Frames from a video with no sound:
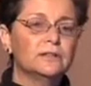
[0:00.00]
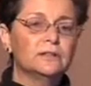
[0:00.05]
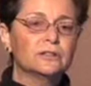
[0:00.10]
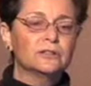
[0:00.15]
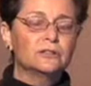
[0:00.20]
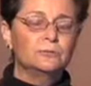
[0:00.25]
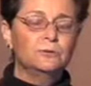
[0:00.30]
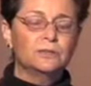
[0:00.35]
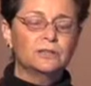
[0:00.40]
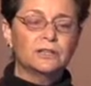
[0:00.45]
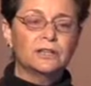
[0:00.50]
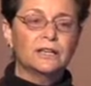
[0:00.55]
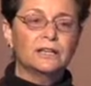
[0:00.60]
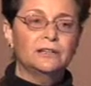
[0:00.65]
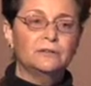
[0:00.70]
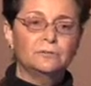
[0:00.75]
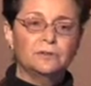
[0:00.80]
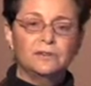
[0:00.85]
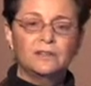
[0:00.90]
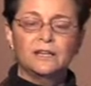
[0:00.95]

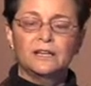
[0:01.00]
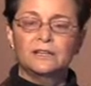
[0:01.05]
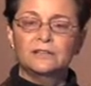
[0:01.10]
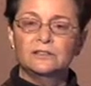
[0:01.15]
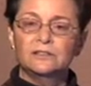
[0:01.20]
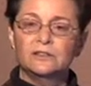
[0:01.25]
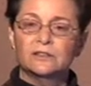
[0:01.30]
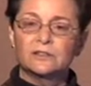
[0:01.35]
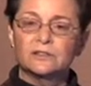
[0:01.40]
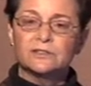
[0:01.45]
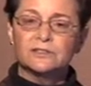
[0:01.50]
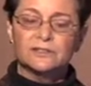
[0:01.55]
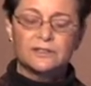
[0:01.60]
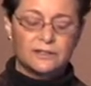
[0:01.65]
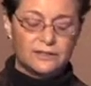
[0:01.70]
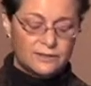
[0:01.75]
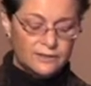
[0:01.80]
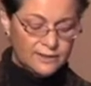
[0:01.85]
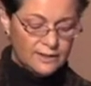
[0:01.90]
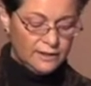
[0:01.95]
communicating with the ADRC
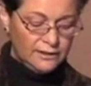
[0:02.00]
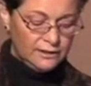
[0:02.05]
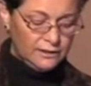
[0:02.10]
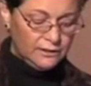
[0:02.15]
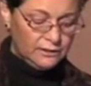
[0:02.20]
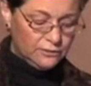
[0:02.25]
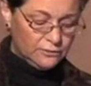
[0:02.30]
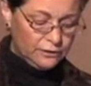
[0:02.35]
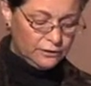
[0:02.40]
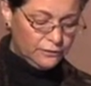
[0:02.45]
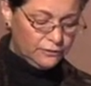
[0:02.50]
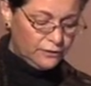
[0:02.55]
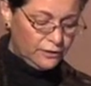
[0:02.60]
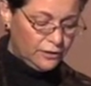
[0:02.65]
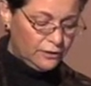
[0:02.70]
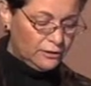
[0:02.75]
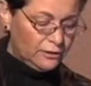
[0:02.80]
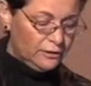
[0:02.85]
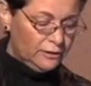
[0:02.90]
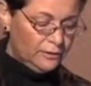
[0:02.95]
and sending in a
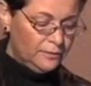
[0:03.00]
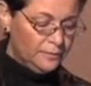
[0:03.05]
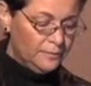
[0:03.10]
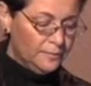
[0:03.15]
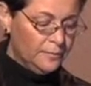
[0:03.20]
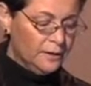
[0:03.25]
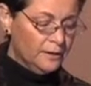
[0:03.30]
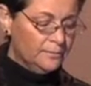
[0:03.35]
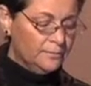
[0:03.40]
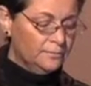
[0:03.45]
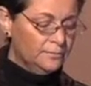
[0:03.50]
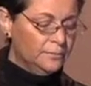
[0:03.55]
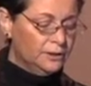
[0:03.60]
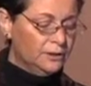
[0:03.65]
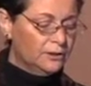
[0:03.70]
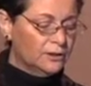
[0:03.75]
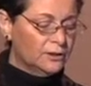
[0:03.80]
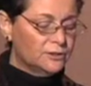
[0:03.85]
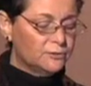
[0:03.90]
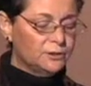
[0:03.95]
referral,
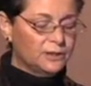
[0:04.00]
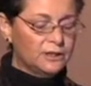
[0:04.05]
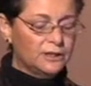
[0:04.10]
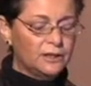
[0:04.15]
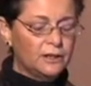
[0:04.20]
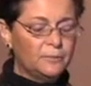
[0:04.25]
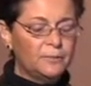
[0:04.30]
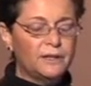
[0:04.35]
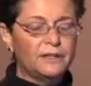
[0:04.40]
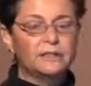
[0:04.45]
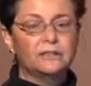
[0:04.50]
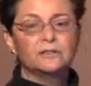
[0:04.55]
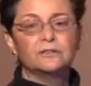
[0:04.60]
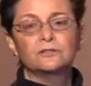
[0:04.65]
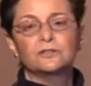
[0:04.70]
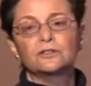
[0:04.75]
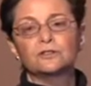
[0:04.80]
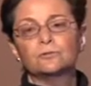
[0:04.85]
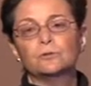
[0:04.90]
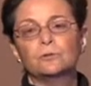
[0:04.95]
because we can help that
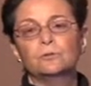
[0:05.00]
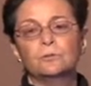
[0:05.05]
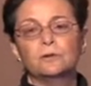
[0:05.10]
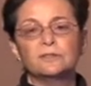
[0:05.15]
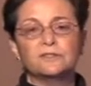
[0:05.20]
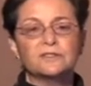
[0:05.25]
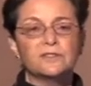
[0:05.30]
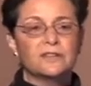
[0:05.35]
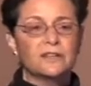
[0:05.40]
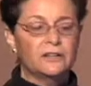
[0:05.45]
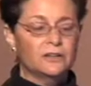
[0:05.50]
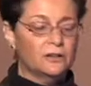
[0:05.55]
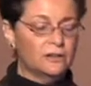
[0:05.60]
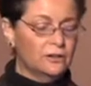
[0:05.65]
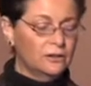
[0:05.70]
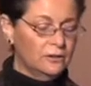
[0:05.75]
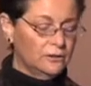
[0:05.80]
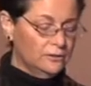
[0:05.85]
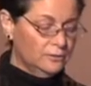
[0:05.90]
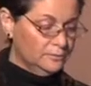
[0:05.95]
individual once they are
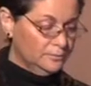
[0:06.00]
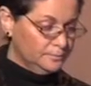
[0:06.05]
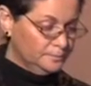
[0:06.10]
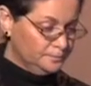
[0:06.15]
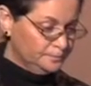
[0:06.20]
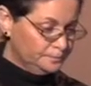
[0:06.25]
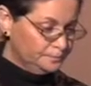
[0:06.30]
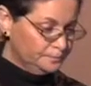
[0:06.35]
home.